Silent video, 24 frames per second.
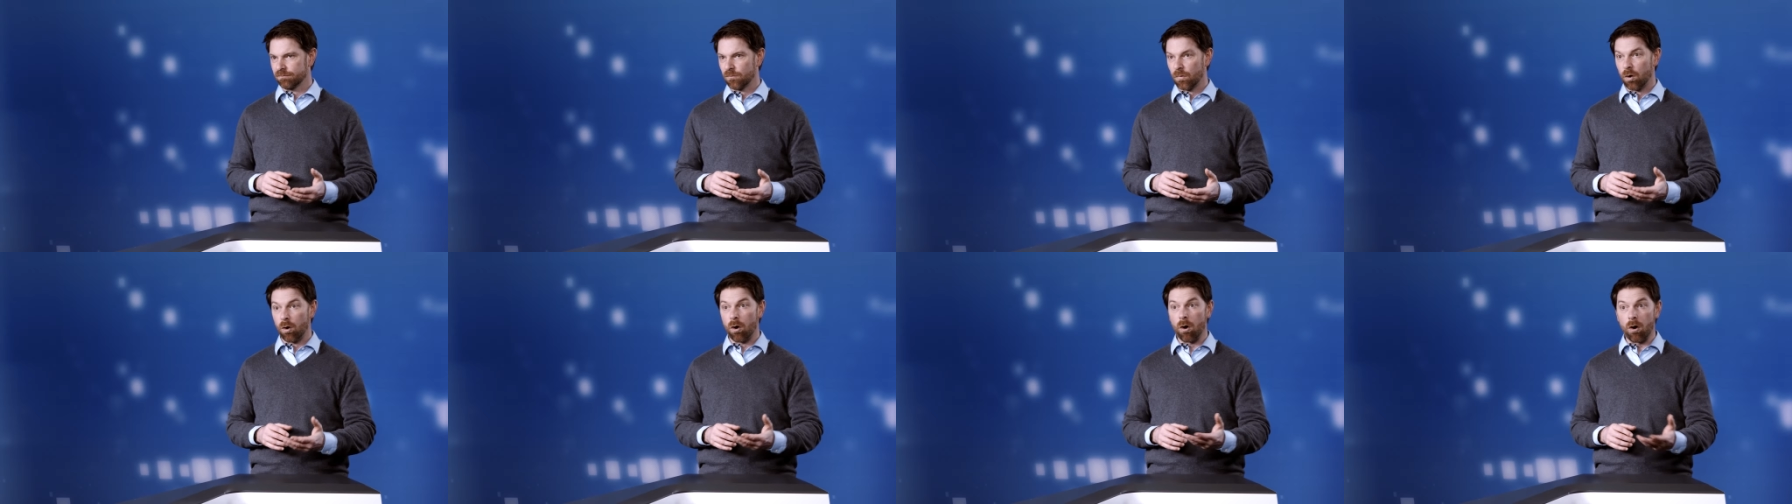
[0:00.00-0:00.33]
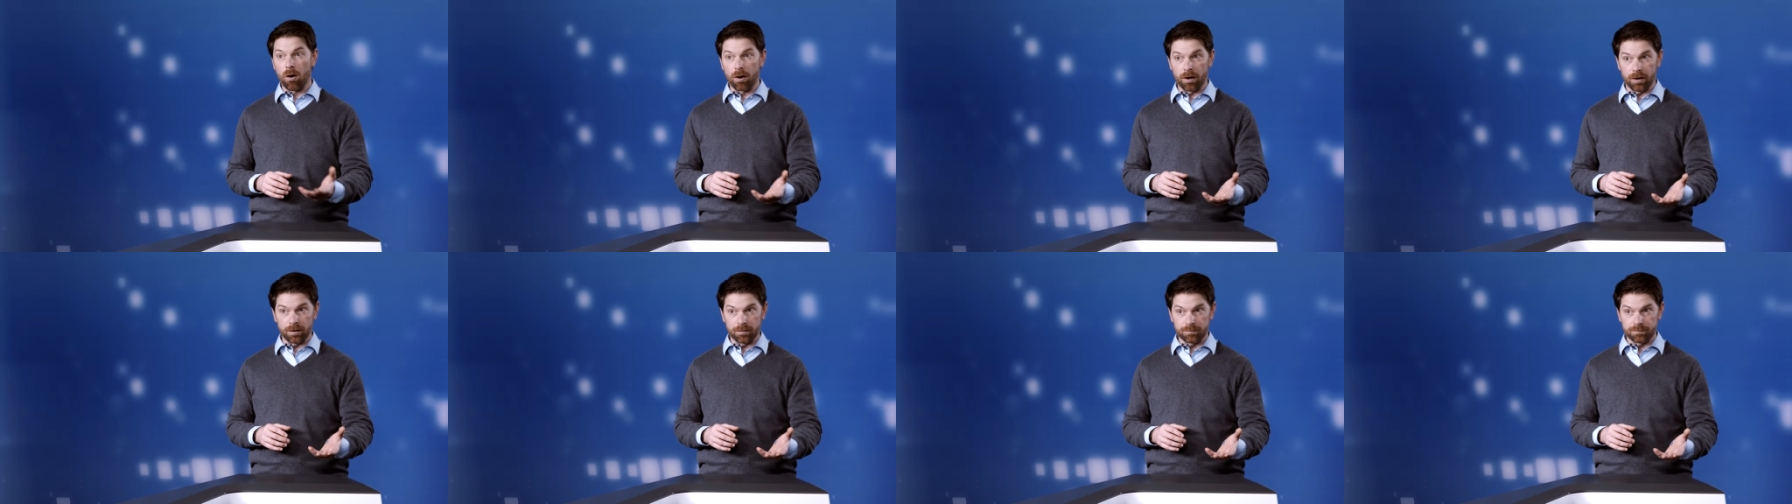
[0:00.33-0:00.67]

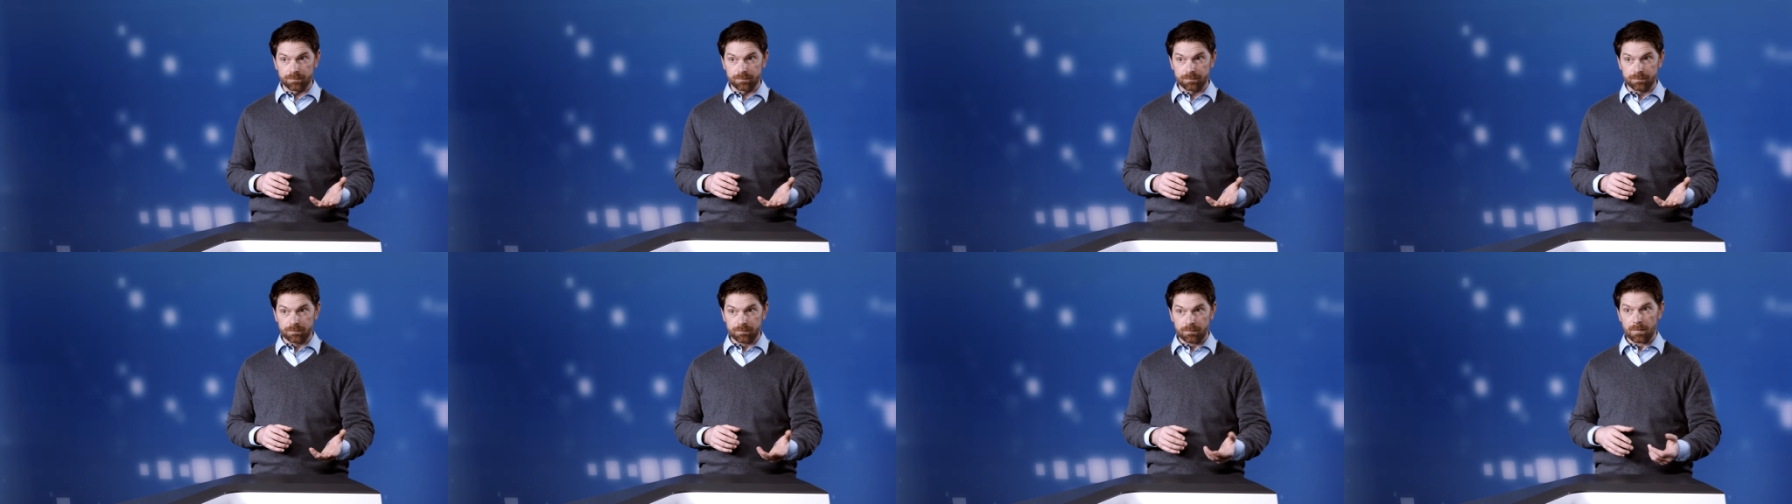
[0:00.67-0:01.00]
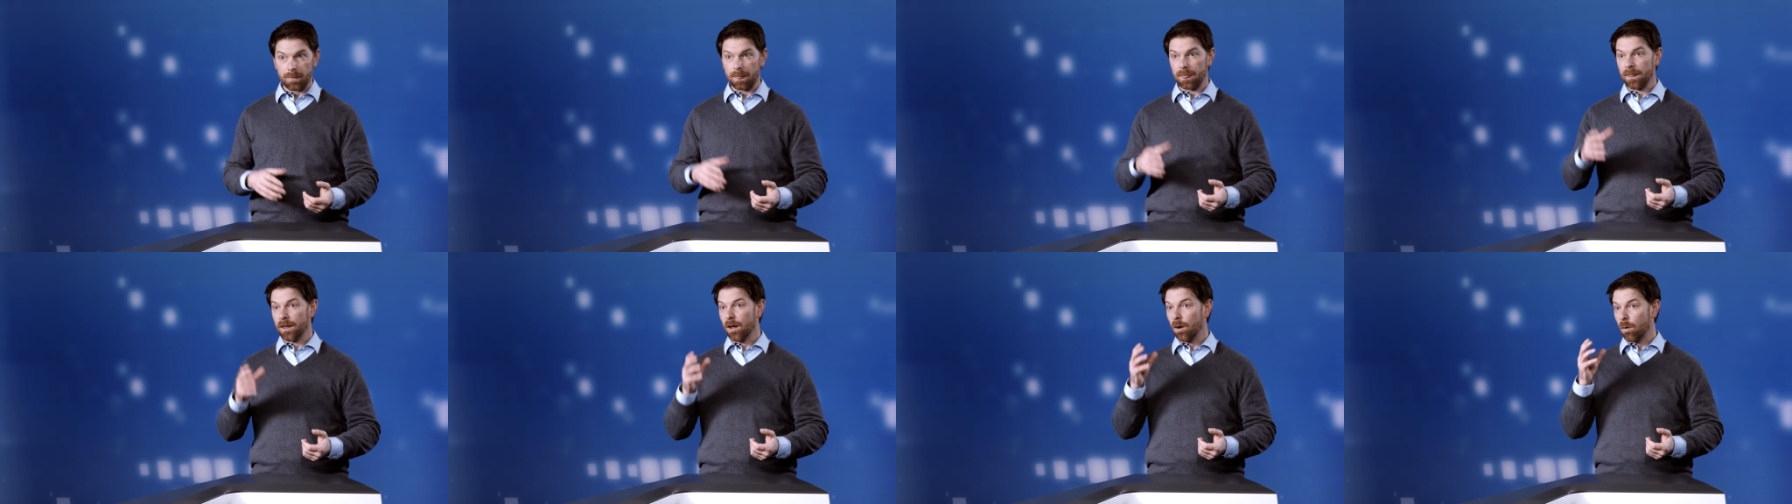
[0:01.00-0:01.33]
Or
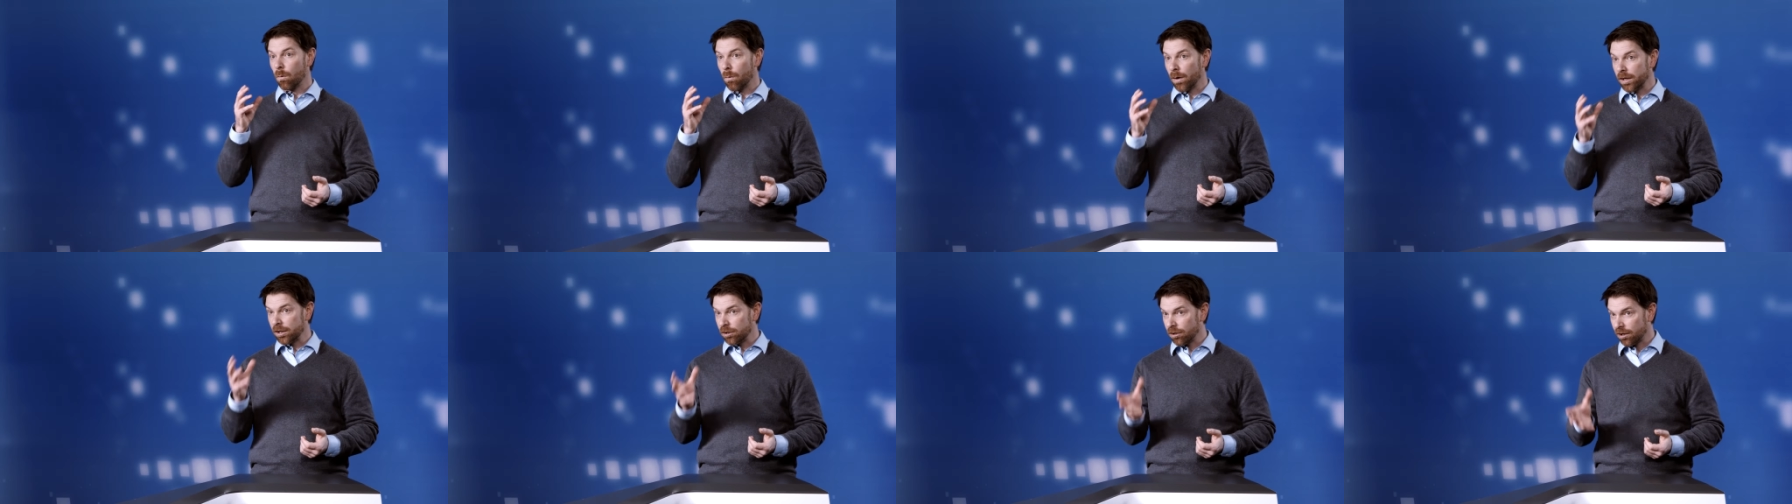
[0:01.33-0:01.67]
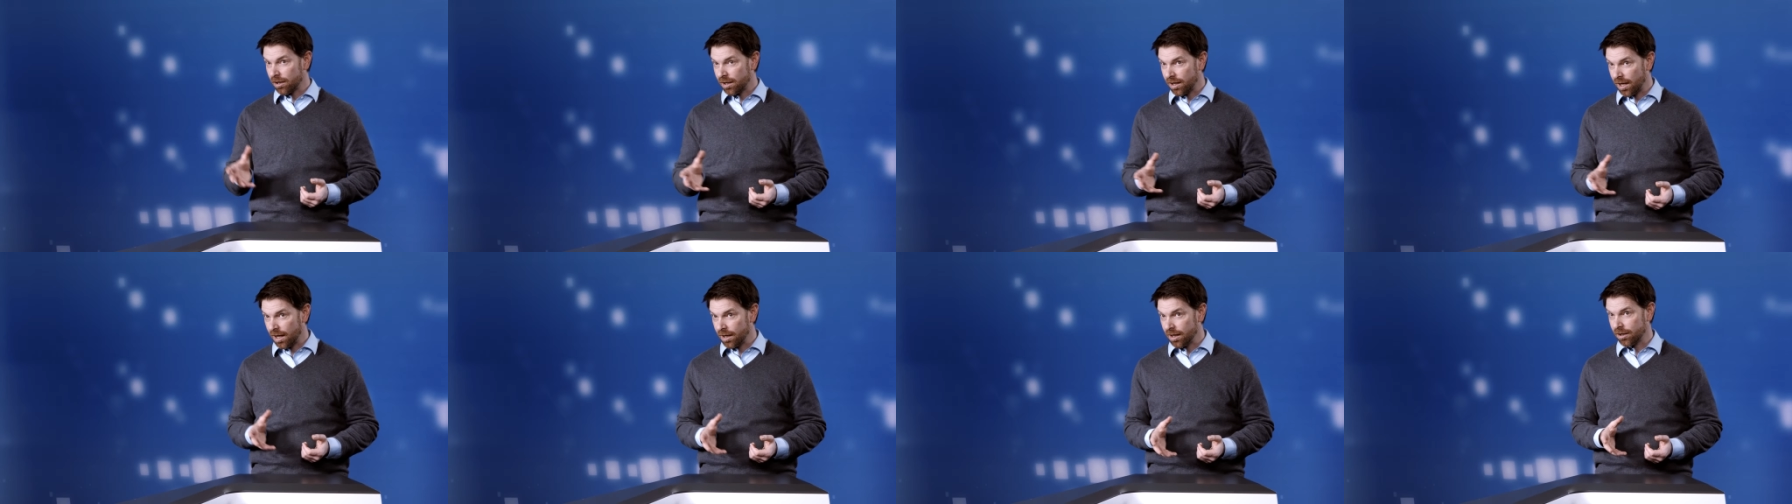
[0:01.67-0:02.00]
when your
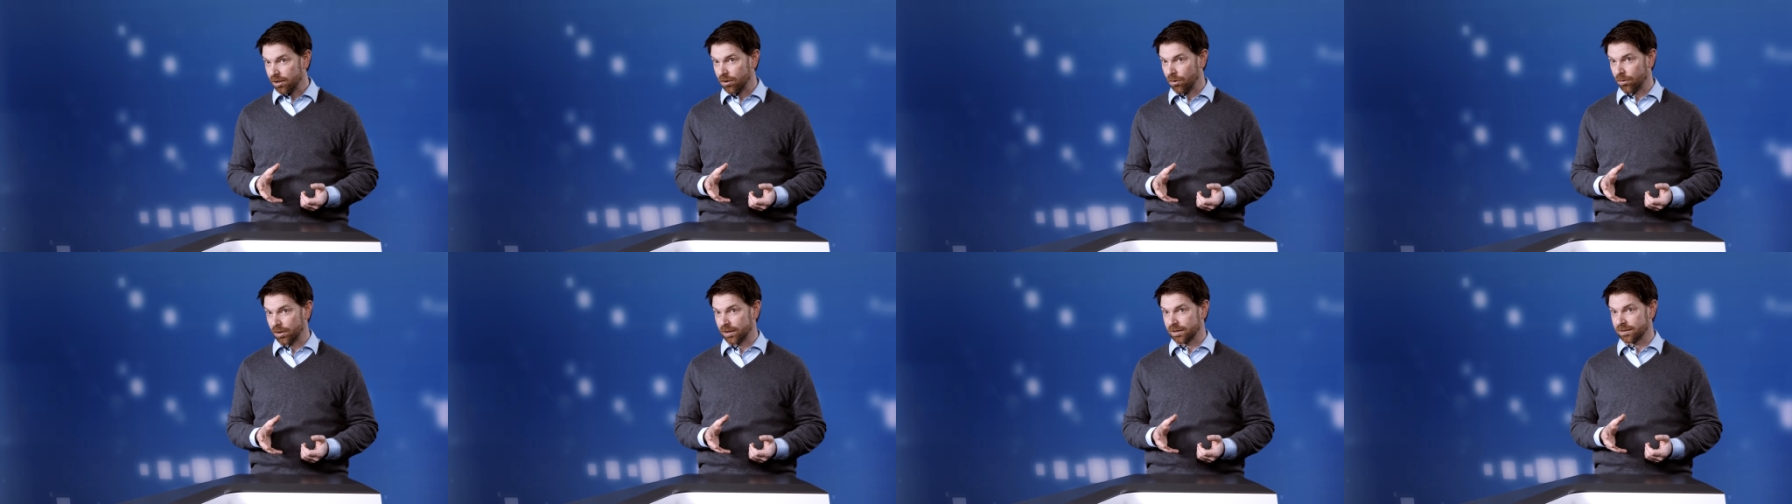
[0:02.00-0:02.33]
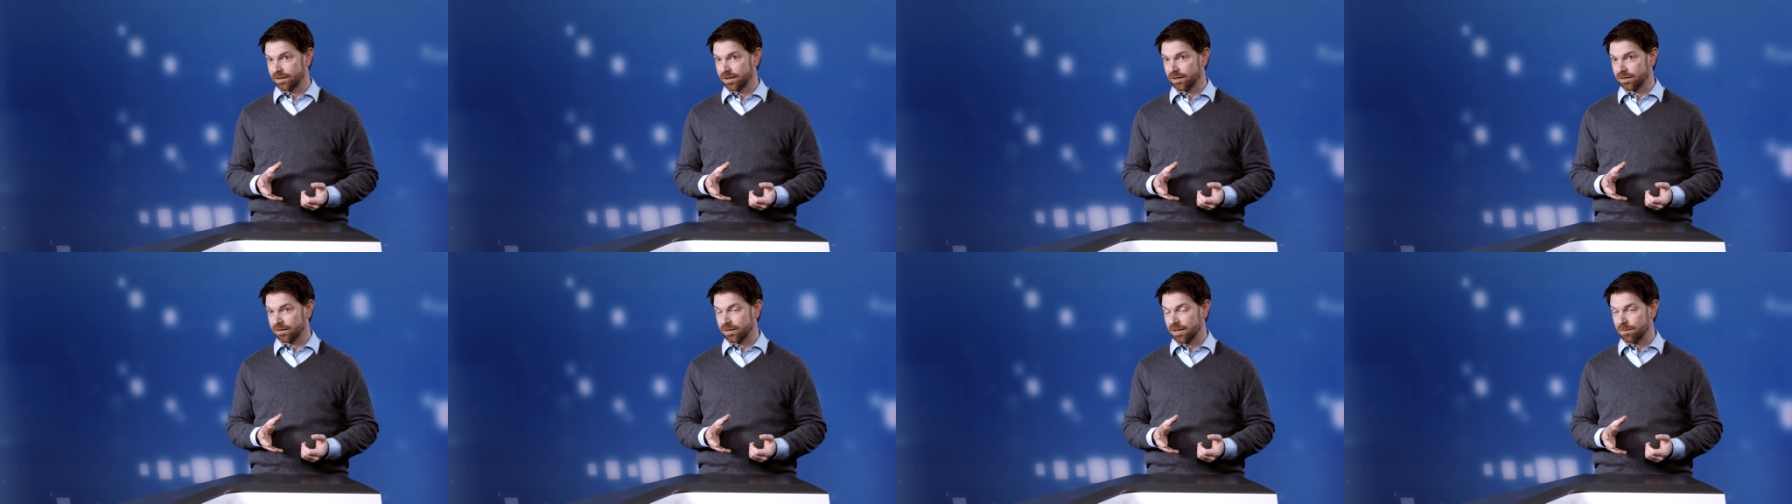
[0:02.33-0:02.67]
color coding
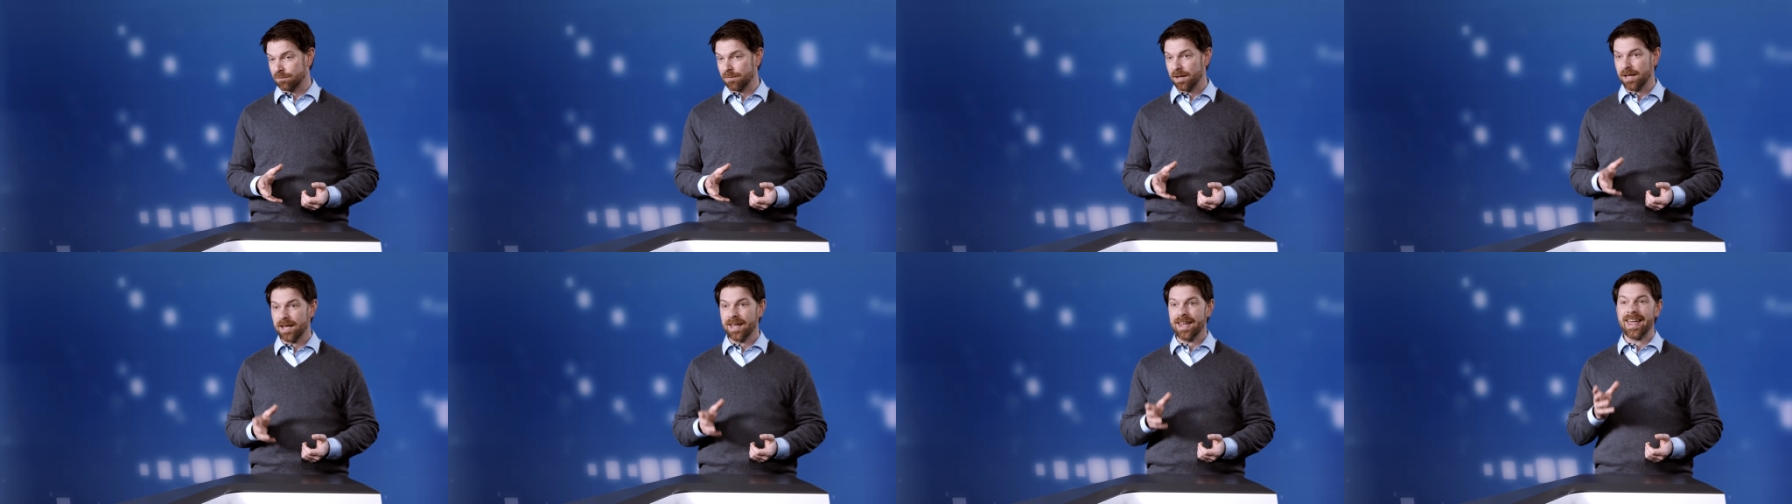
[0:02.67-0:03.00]
system